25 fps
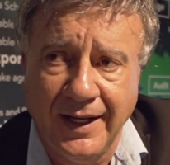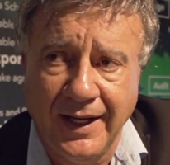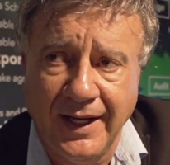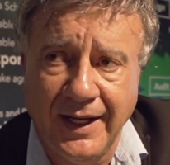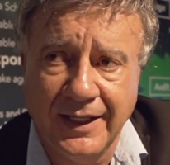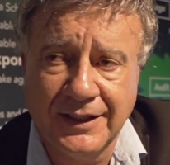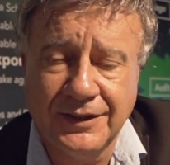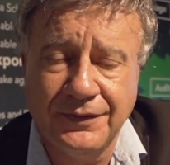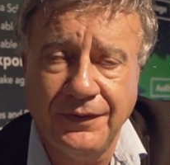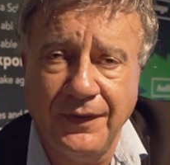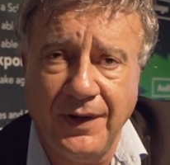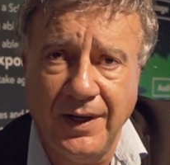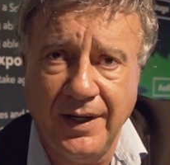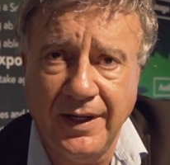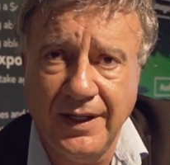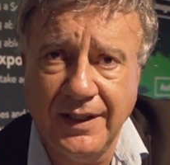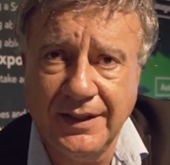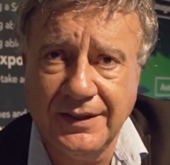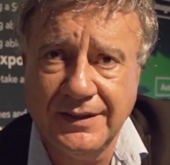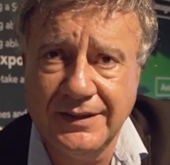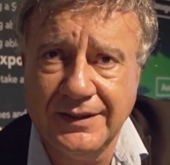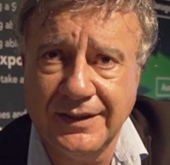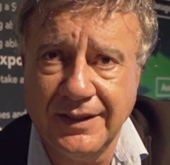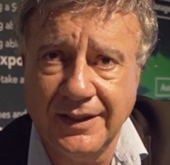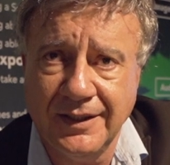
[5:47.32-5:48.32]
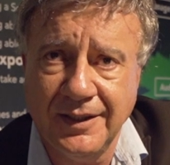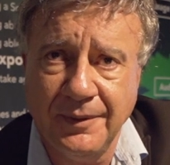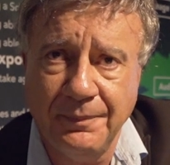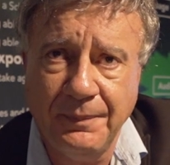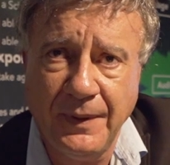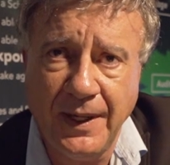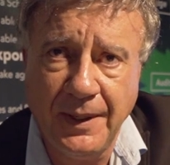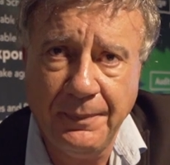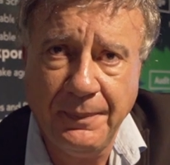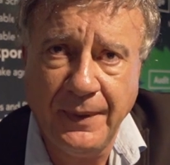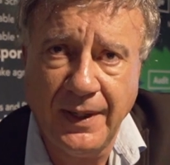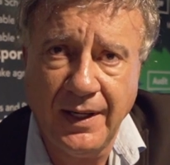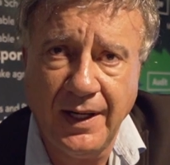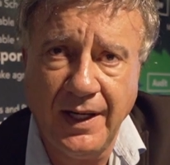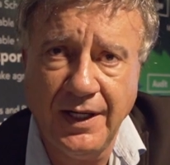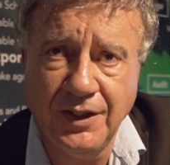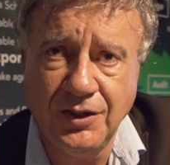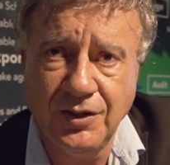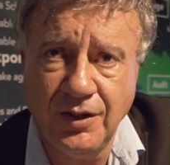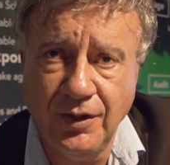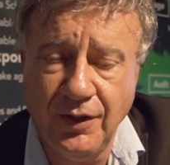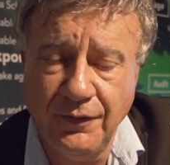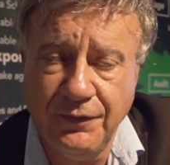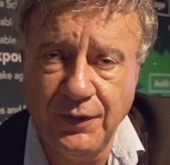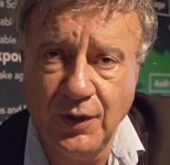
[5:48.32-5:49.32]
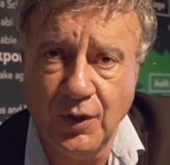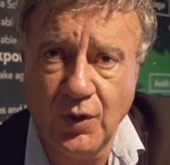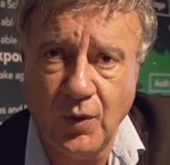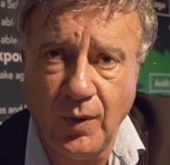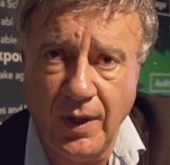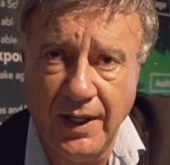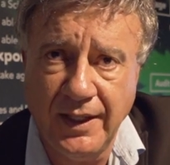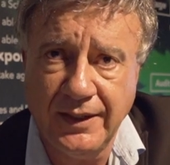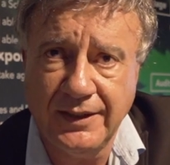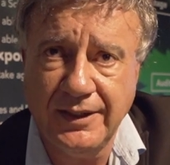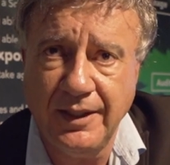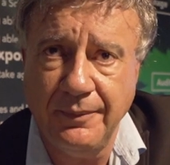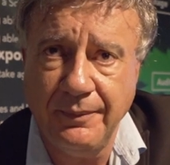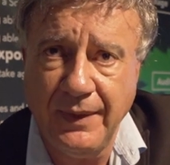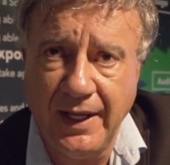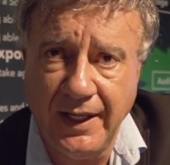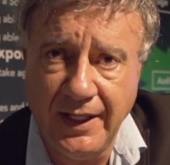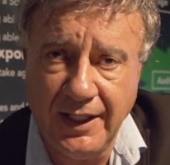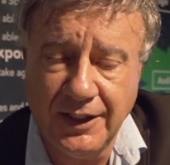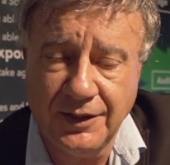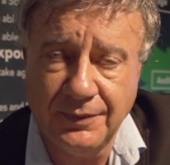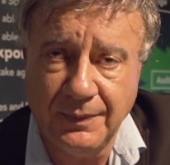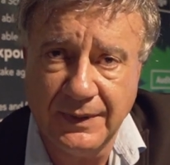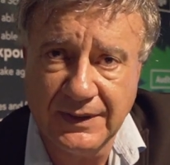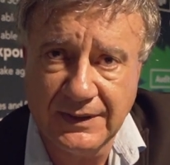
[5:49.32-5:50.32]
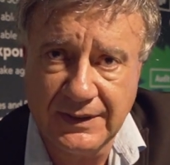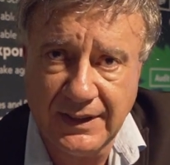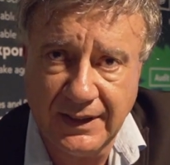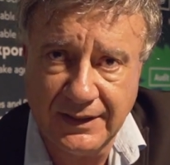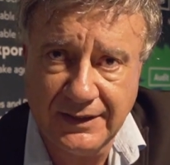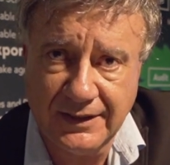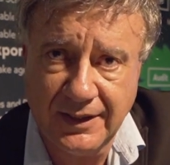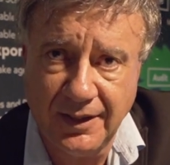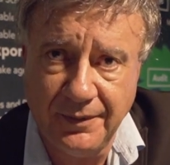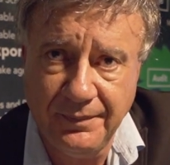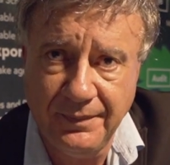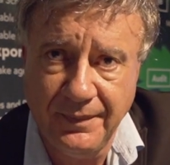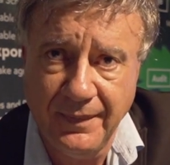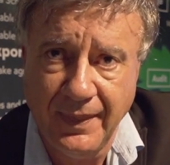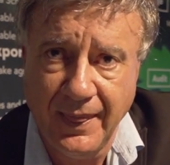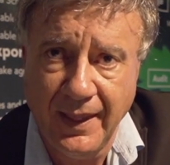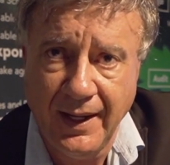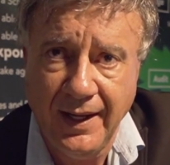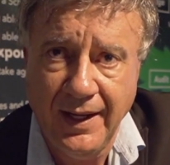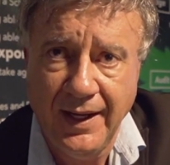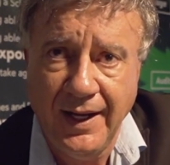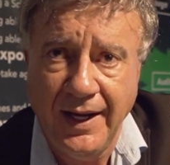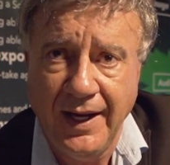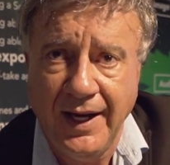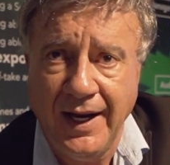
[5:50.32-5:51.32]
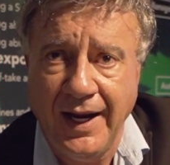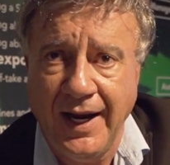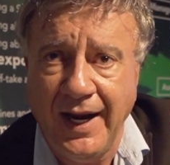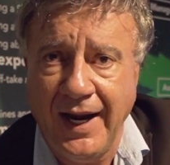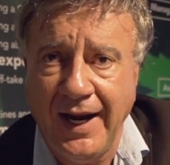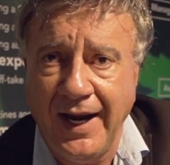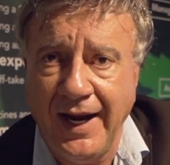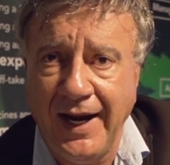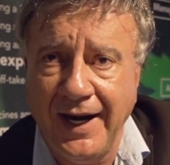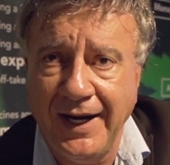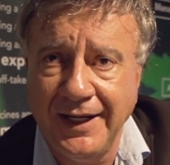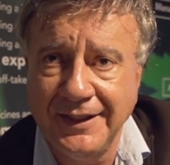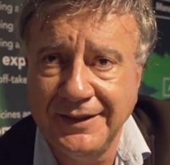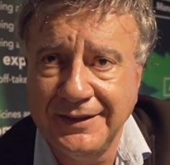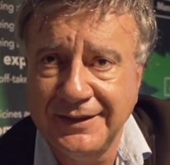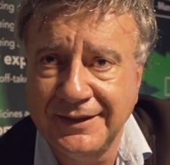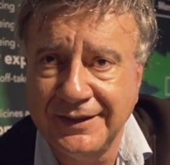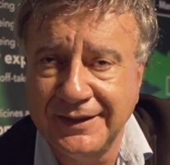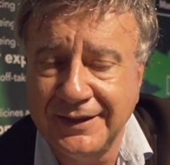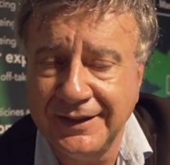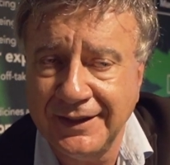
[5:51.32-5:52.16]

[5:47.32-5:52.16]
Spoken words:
as far as the preparation of your quality management system, and